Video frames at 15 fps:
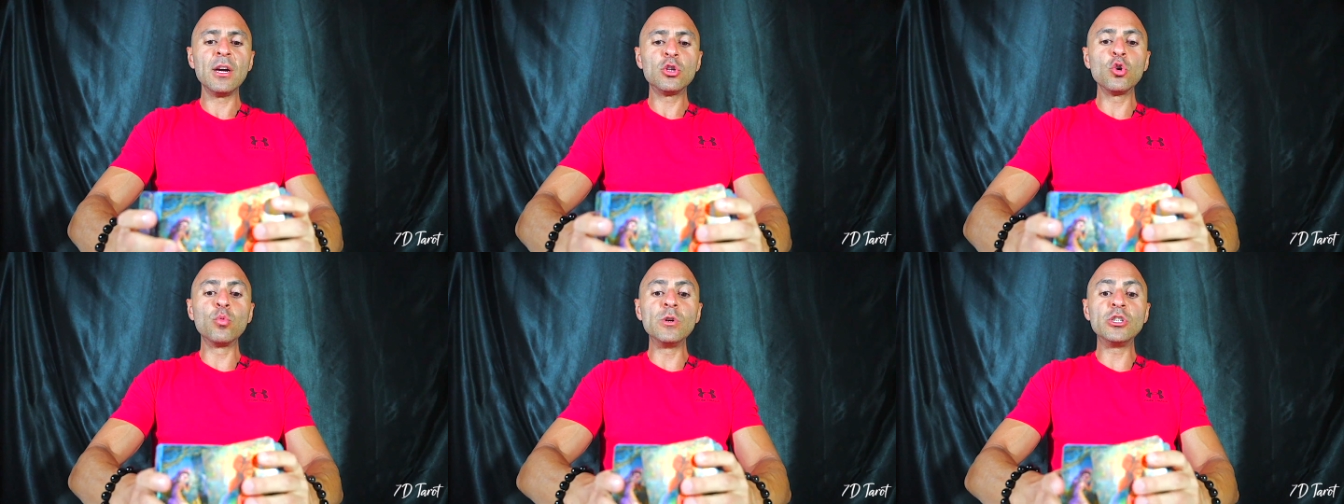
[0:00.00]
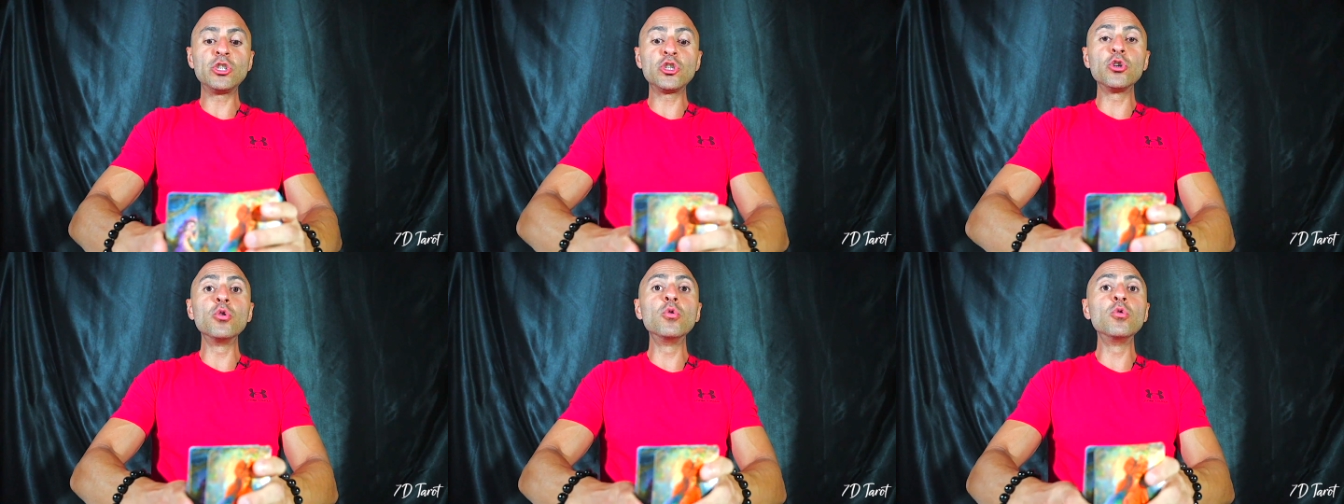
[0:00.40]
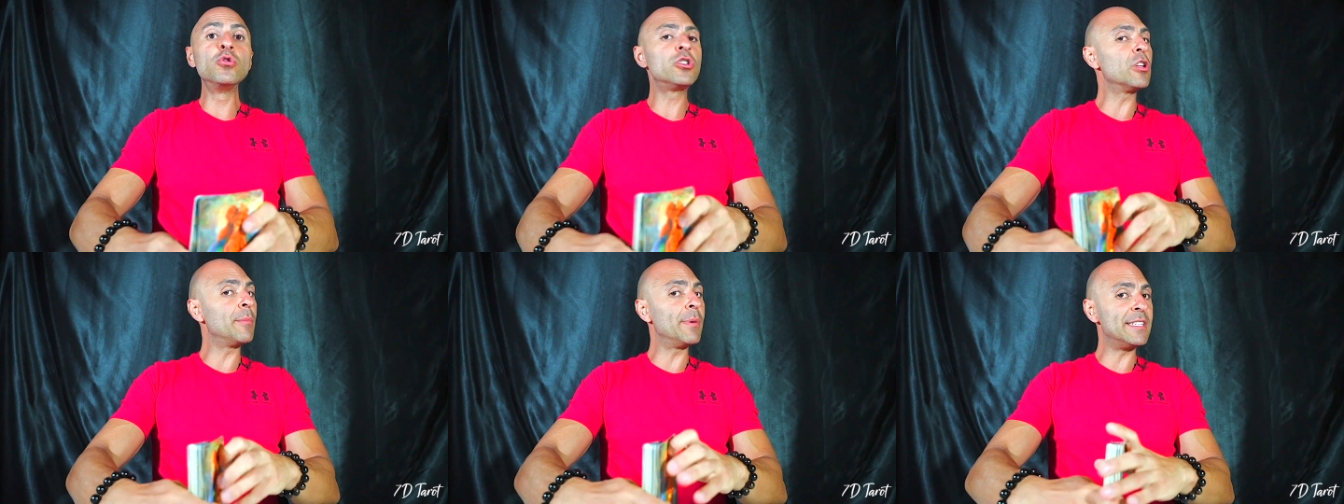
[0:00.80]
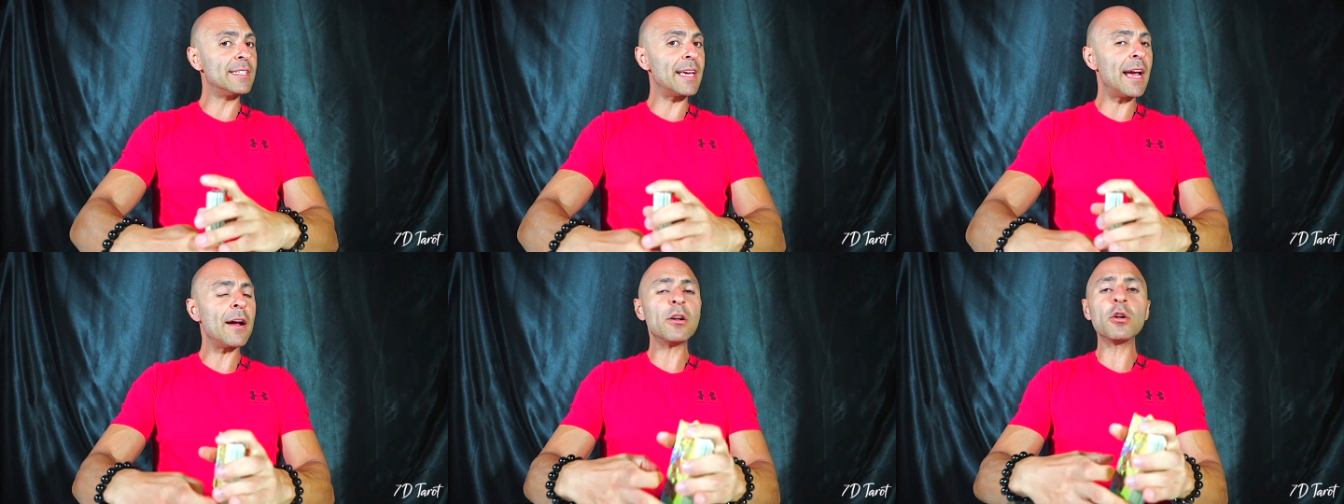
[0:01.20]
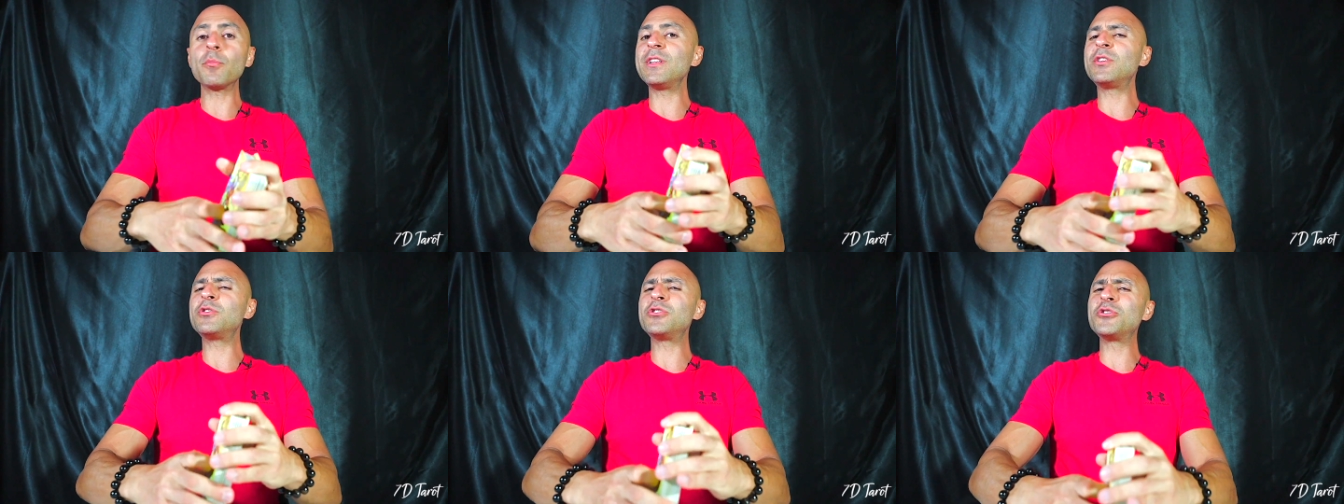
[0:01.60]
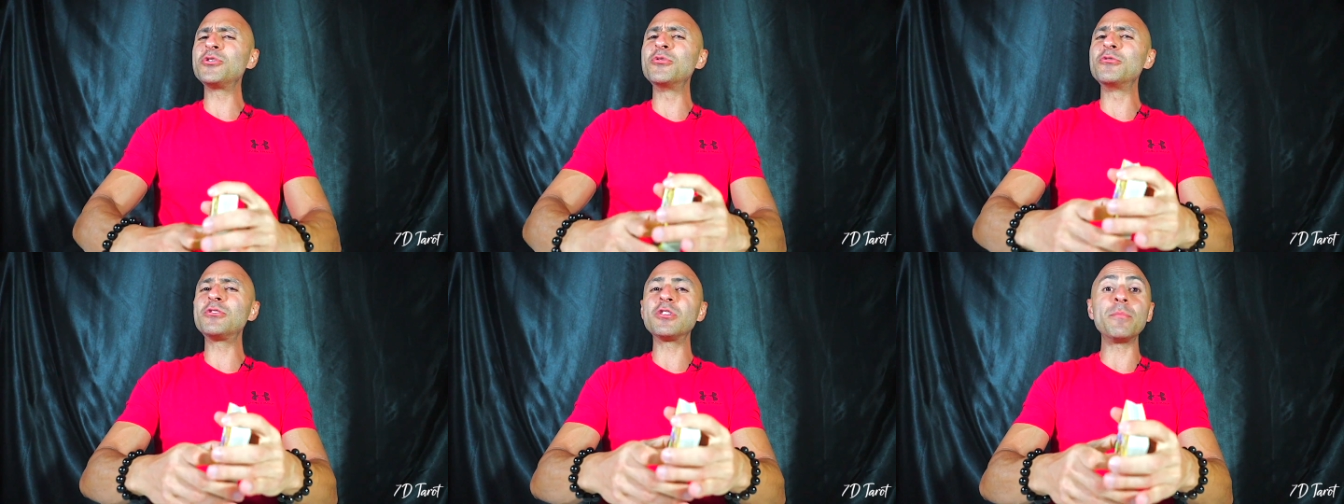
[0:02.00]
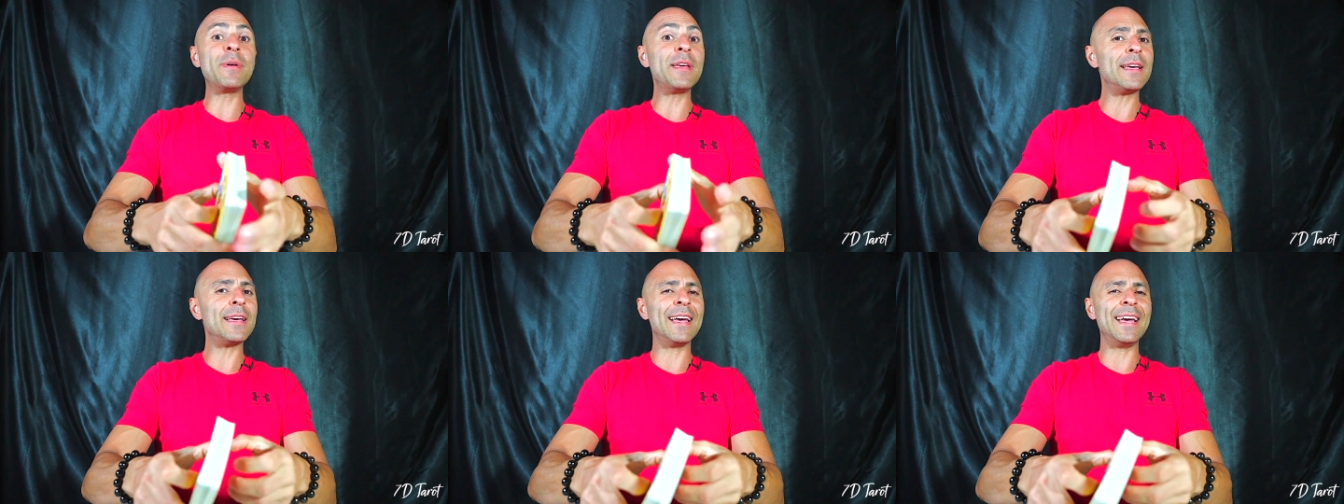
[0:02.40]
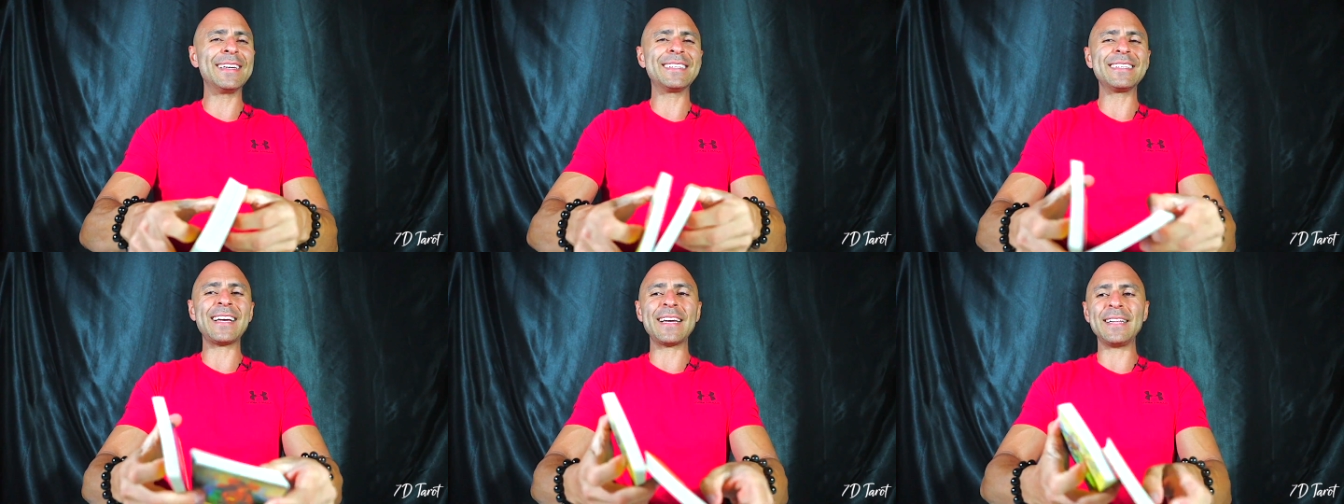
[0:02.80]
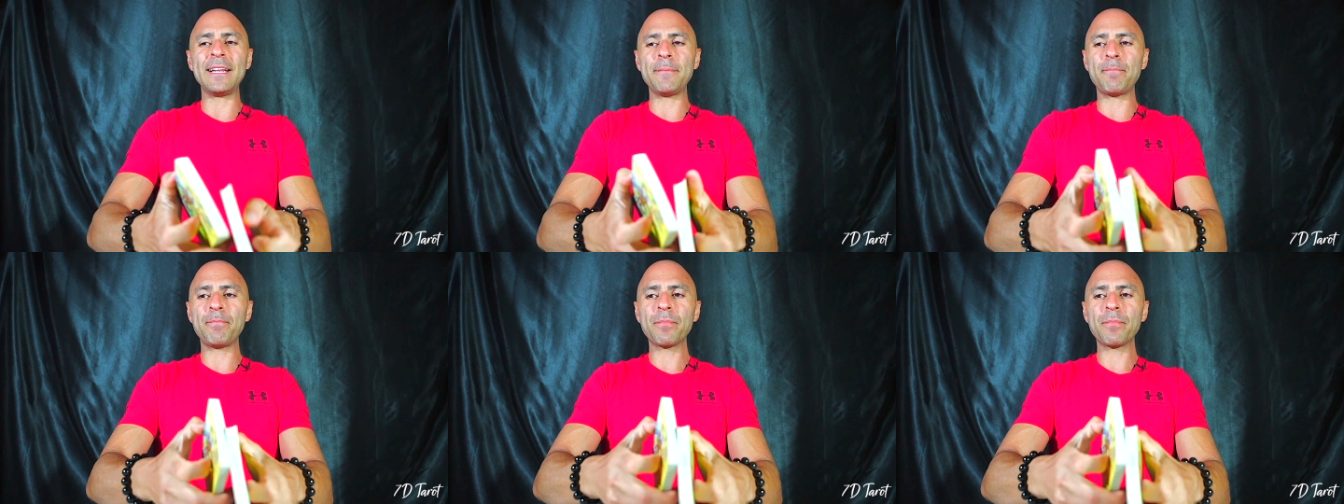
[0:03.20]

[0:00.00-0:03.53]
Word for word: Do we choose to be scared or do we choose to be excited?